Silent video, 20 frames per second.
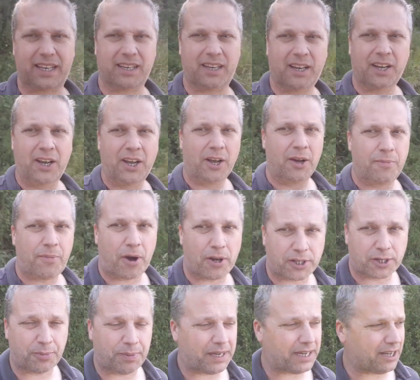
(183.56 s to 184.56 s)
can
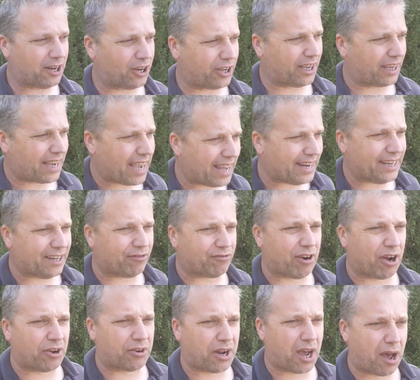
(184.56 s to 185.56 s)
possibly look at getting
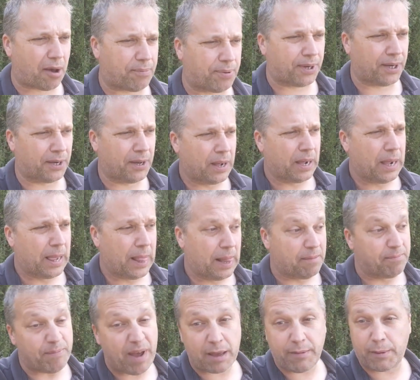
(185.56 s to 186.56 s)
it rowed up
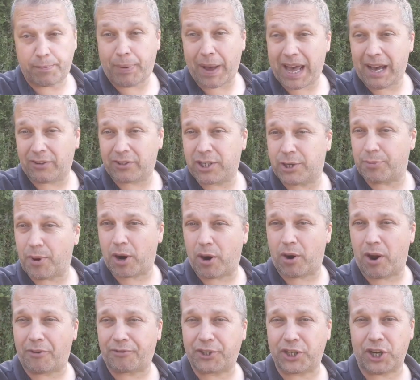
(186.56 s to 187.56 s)
maybe bale
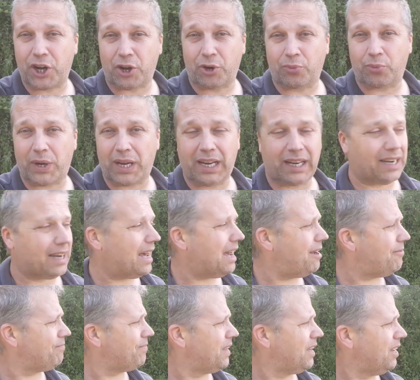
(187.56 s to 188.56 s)
tomorrow afternoon we'll
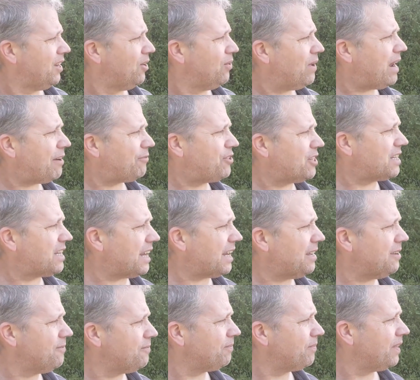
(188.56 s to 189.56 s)
um, we'll have to
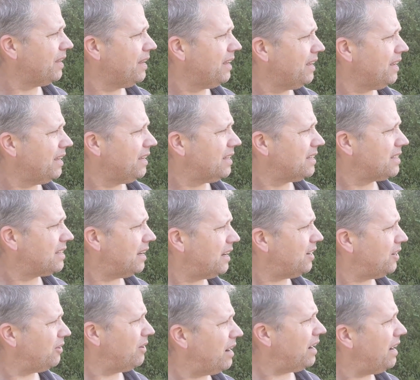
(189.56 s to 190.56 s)
see
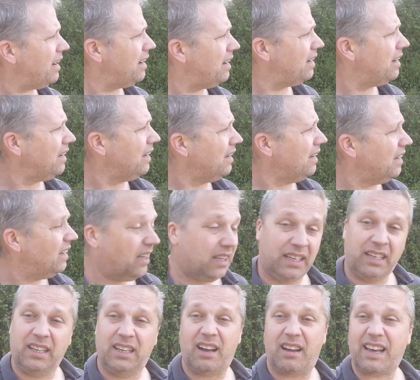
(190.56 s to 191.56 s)
so
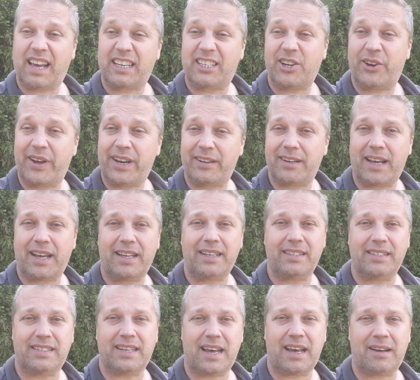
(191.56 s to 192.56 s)
uh, I'll get to it
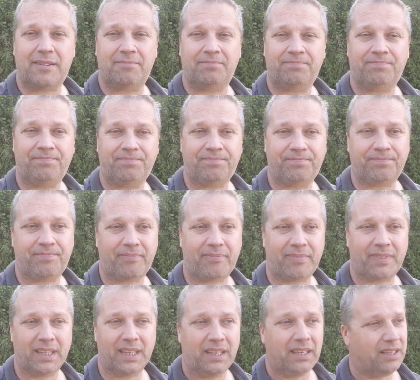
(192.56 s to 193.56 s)
and um,
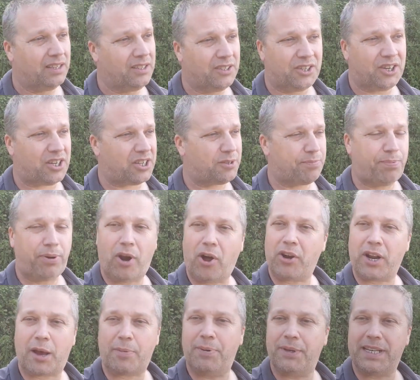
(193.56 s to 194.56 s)
just
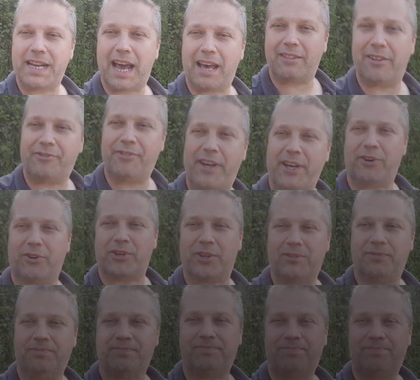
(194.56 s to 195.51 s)
plod up and down the field